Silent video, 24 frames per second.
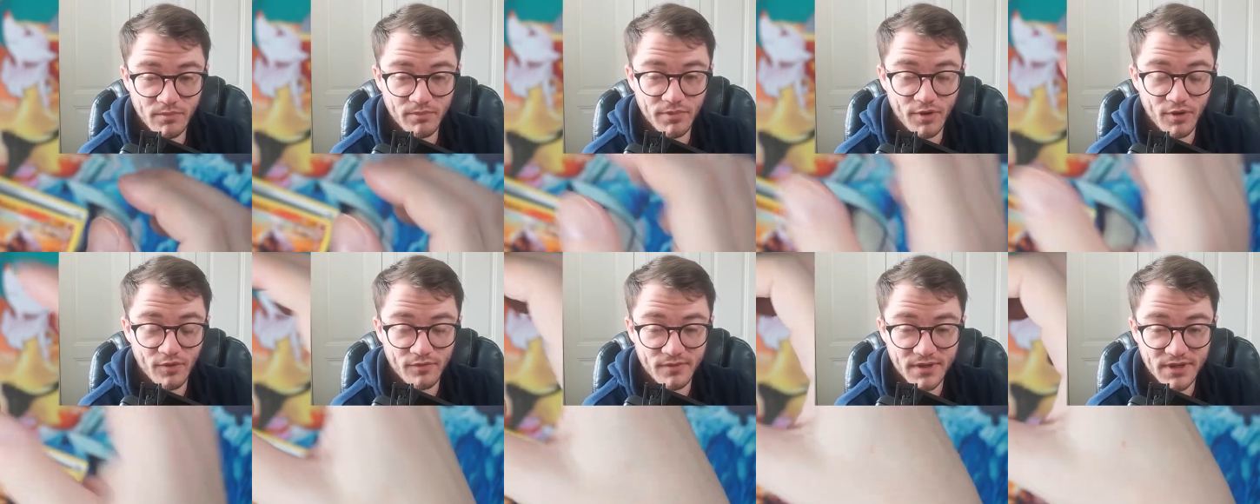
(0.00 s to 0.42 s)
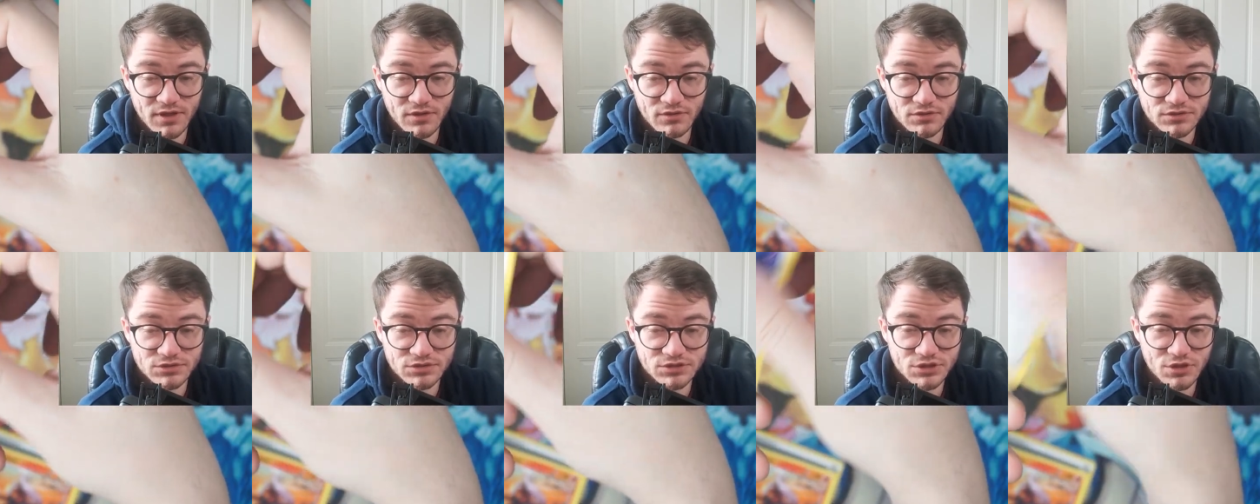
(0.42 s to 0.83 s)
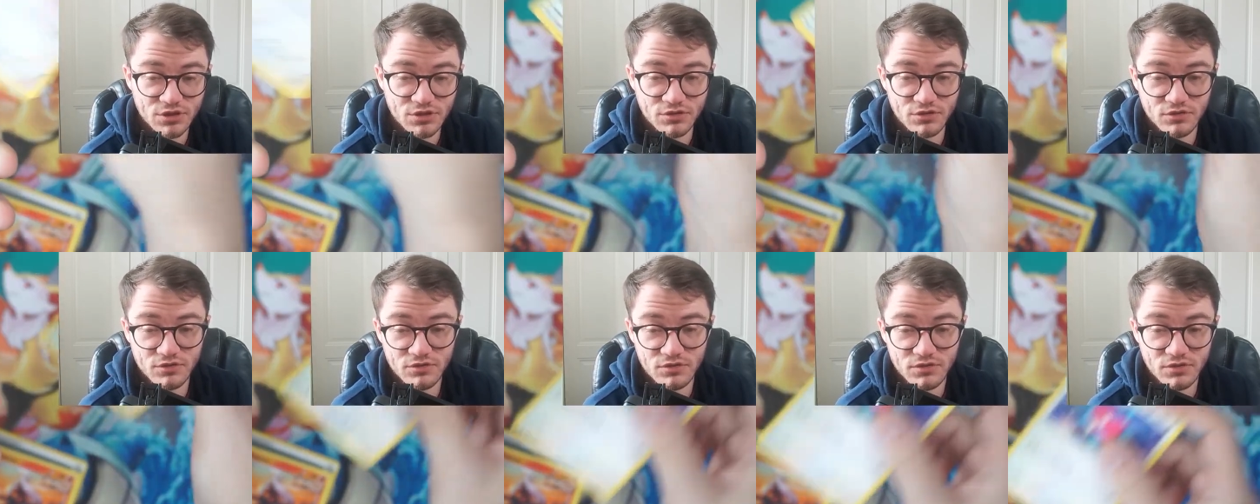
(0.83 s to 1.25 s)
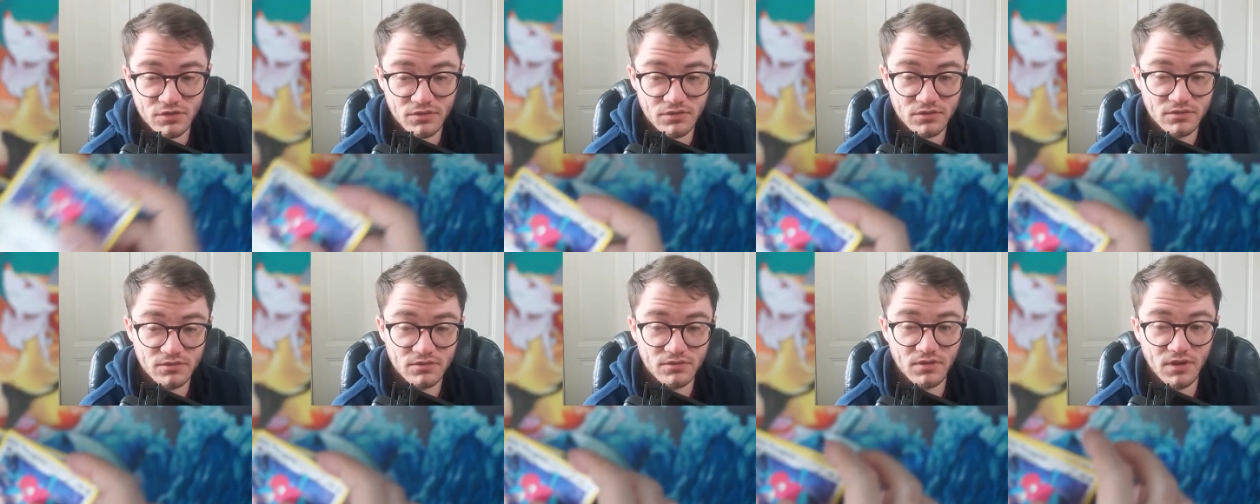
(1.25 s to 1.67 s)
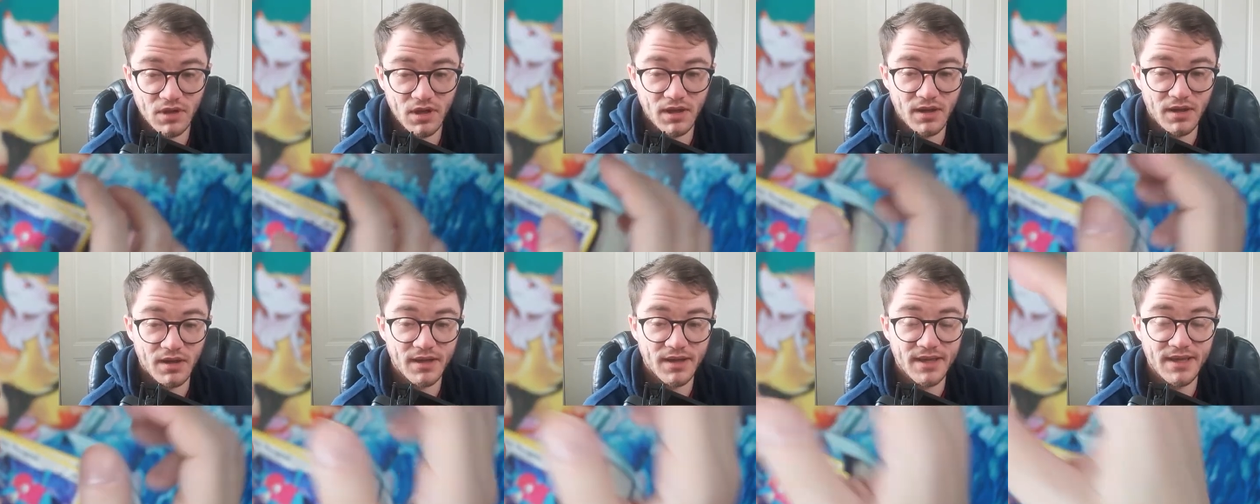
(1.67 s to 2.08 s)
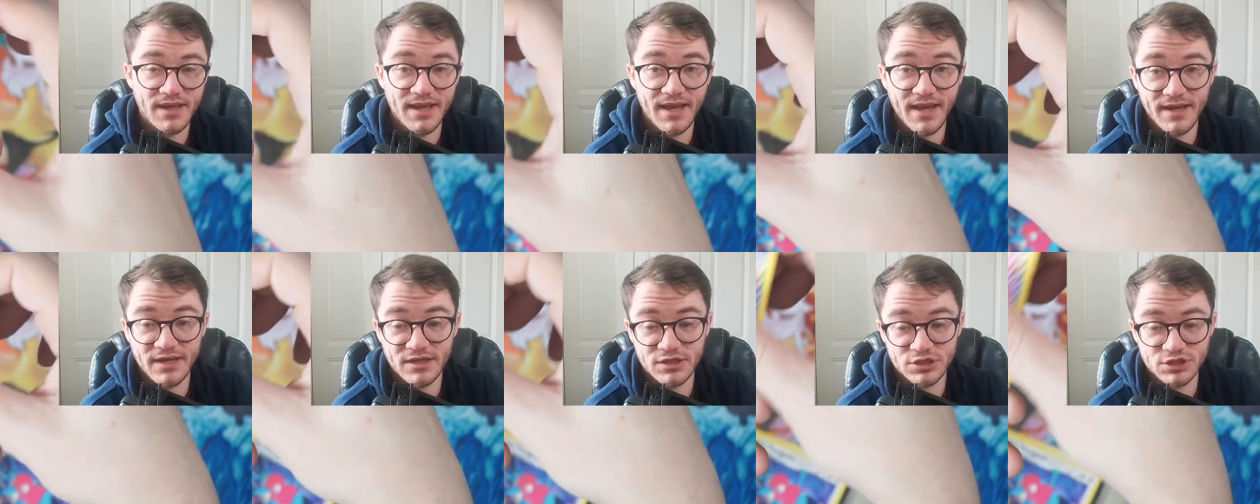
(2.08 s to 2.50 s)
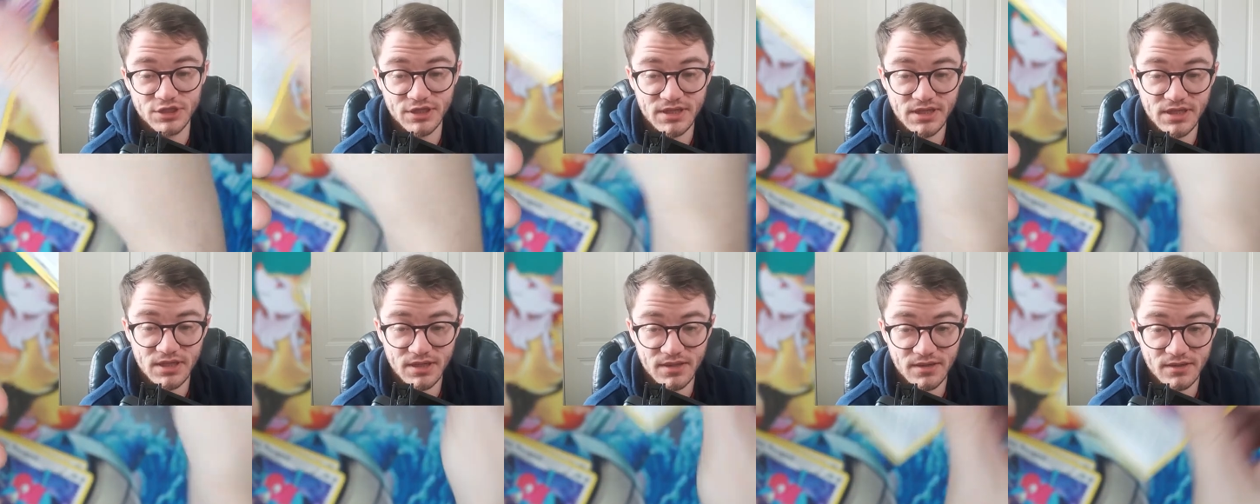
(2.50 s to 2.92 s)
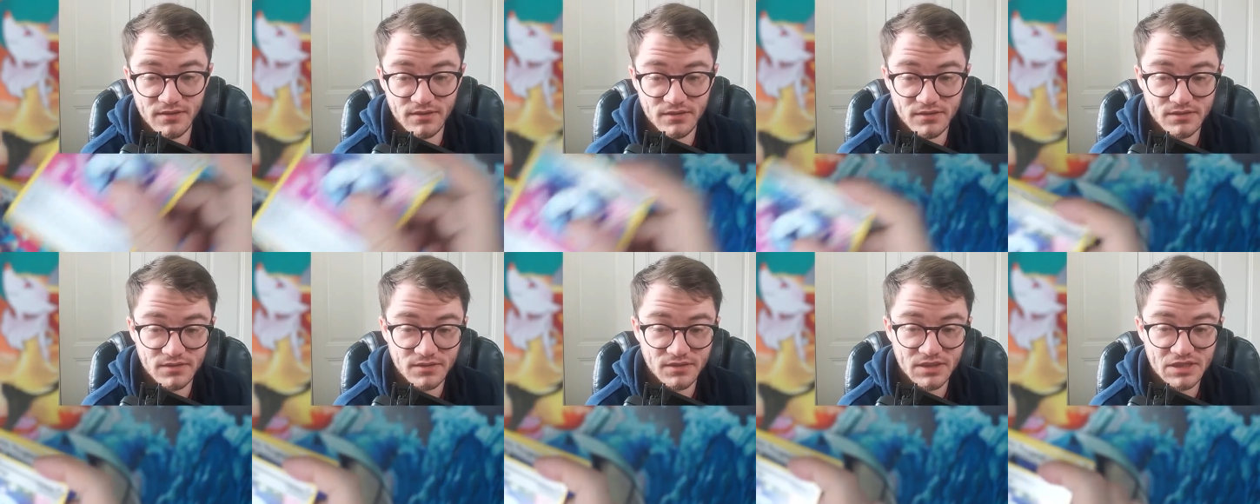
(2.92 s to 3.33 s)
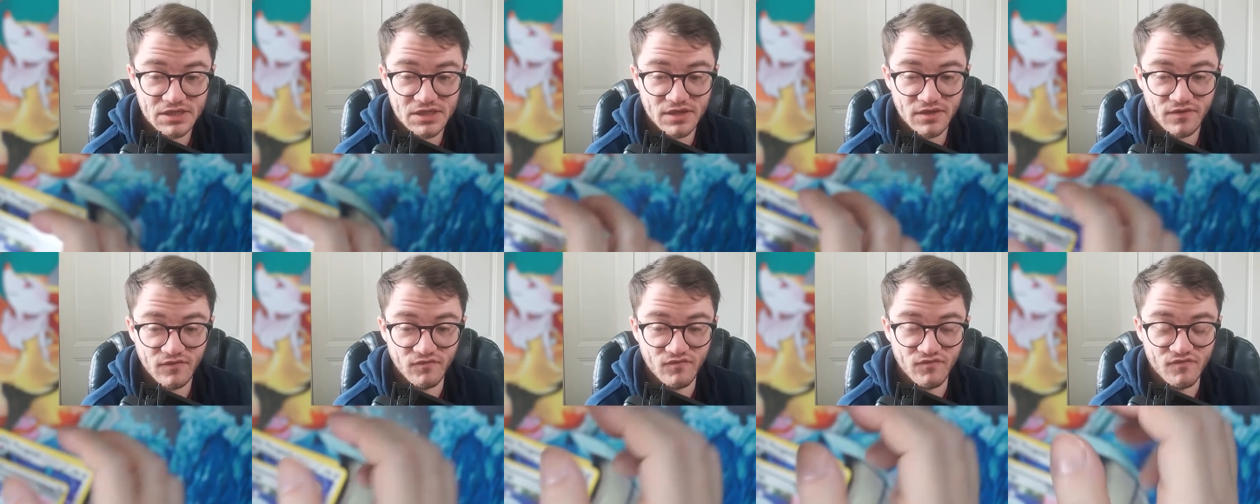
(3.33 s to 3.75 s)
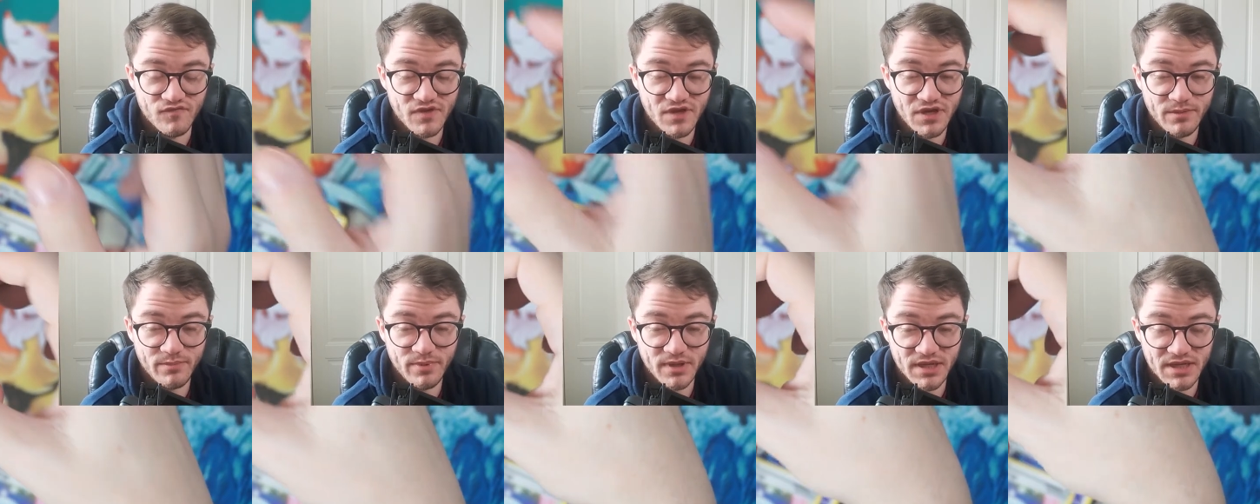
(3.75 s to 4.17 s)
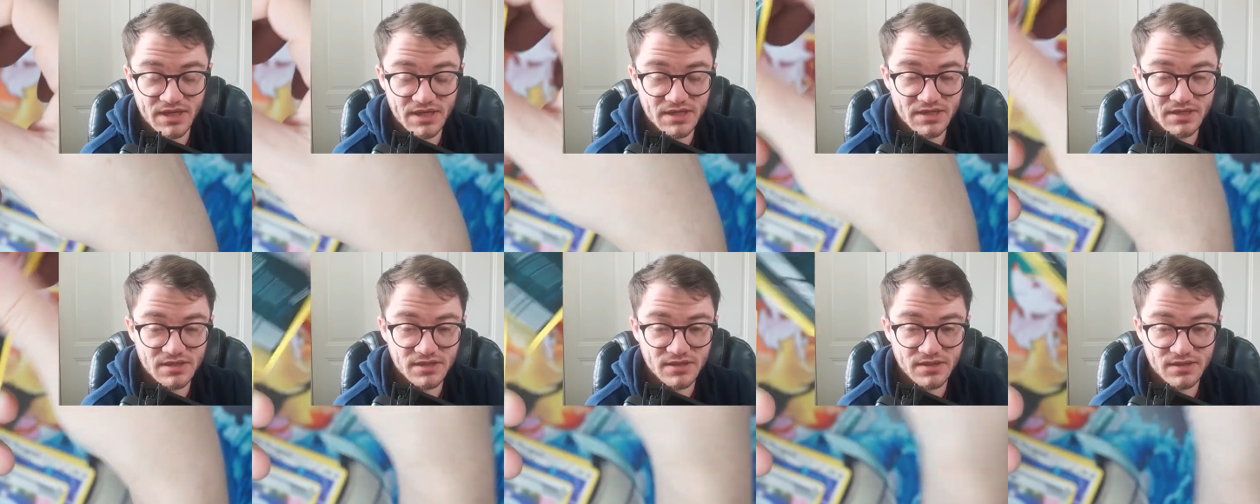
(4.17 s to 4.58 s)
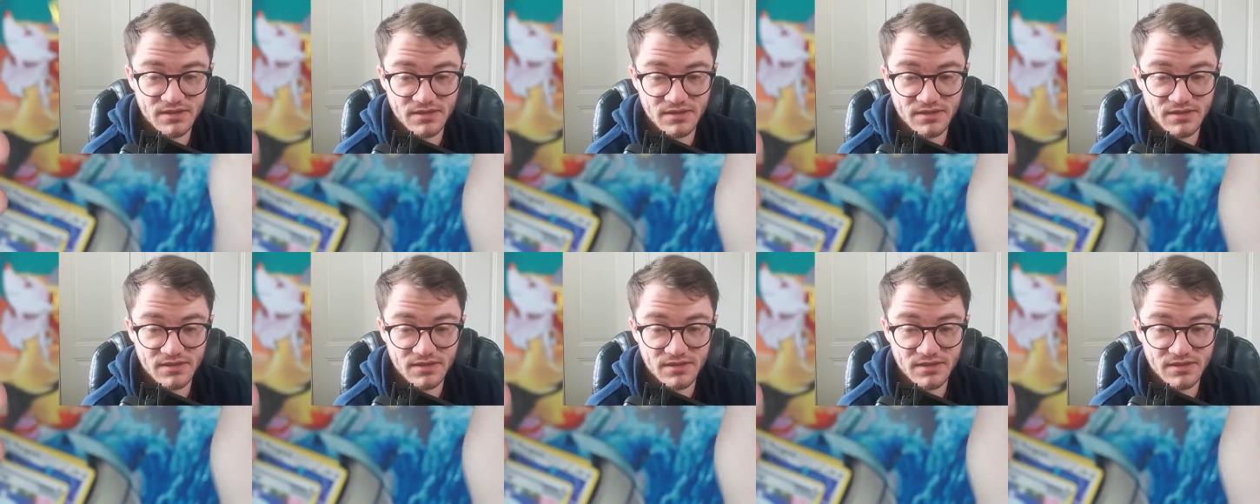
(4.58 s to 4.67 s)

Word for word: Porygon 2, Lucky Energy, Venipede,